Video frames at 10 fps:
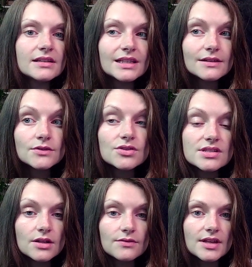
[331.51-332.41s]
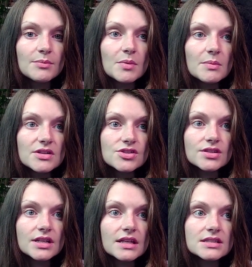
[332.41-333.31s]
Give yourself that
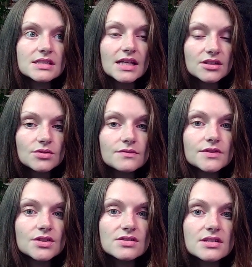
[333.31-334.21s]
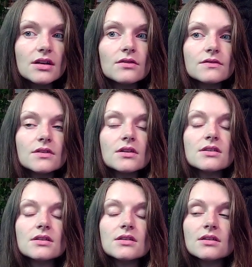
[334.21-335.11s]
permission and stand up for yourself
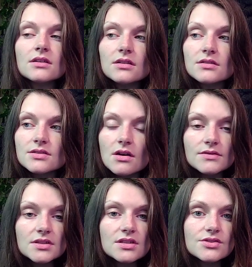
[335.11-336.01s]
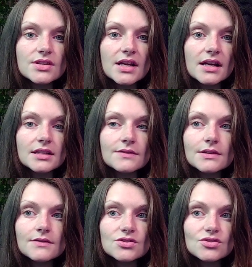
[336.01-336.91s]
as often as you can, even
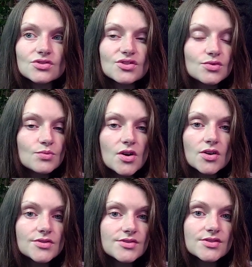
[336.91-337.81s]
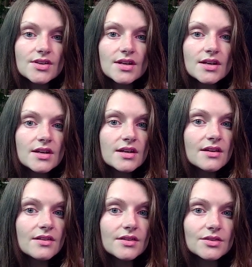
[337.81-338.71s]
if it's just two words
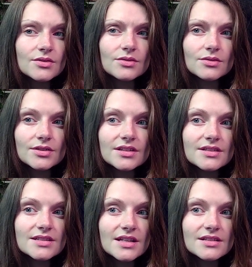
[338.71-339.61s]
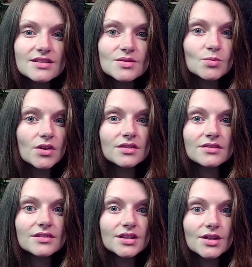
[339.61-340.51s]
that you, you need to say to someone,
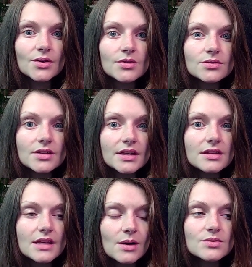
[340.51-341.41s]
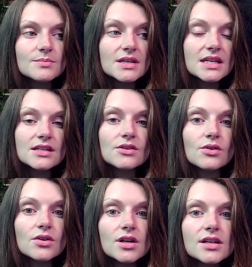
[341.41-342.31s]
you know, like that was mean
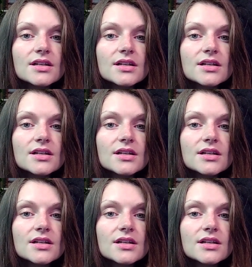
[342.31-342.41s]
or